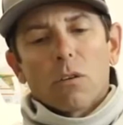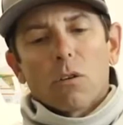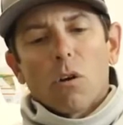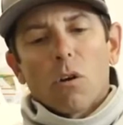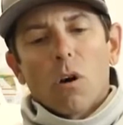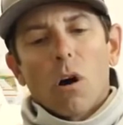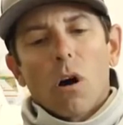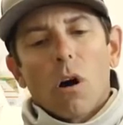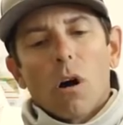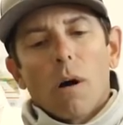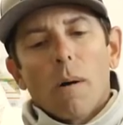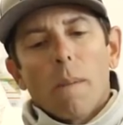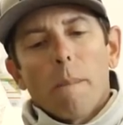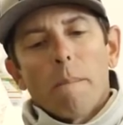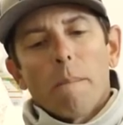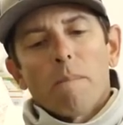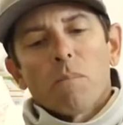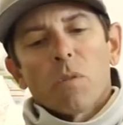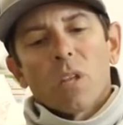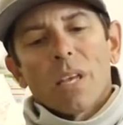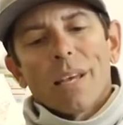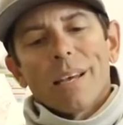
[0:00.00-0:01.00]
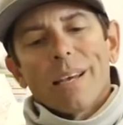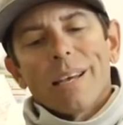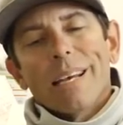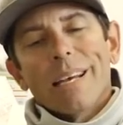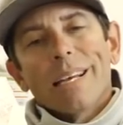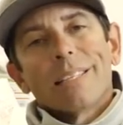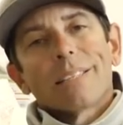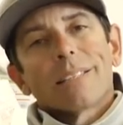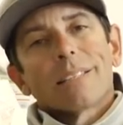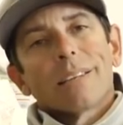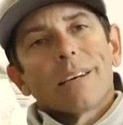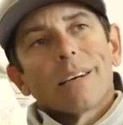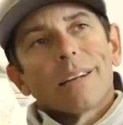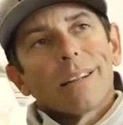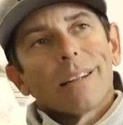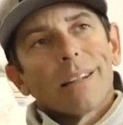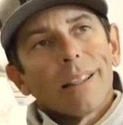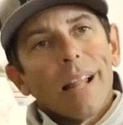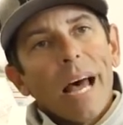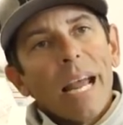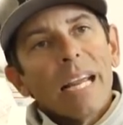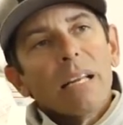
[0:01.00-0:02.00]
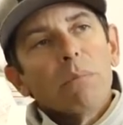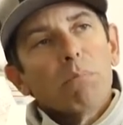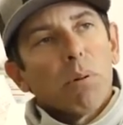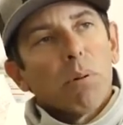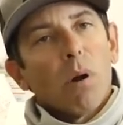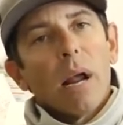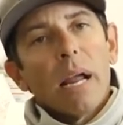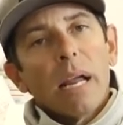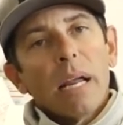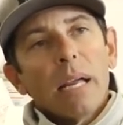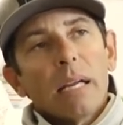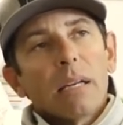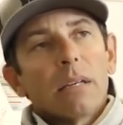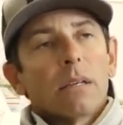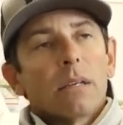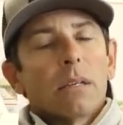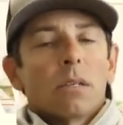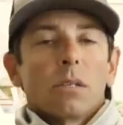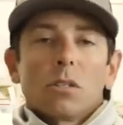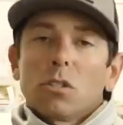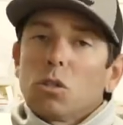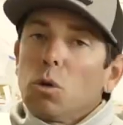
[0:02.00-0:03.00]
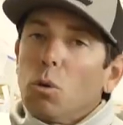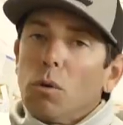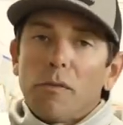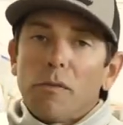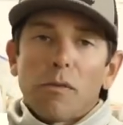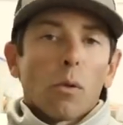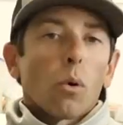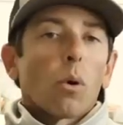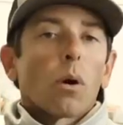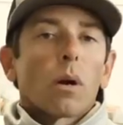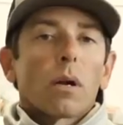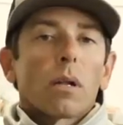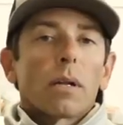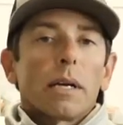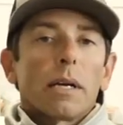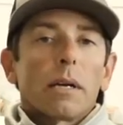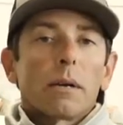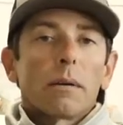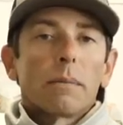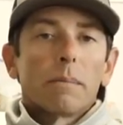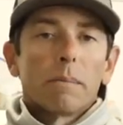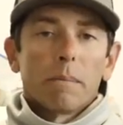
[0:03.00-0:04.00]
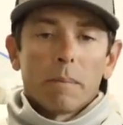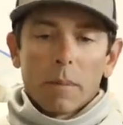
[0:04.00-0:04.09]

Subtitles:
crawl is light braid to a floor leader.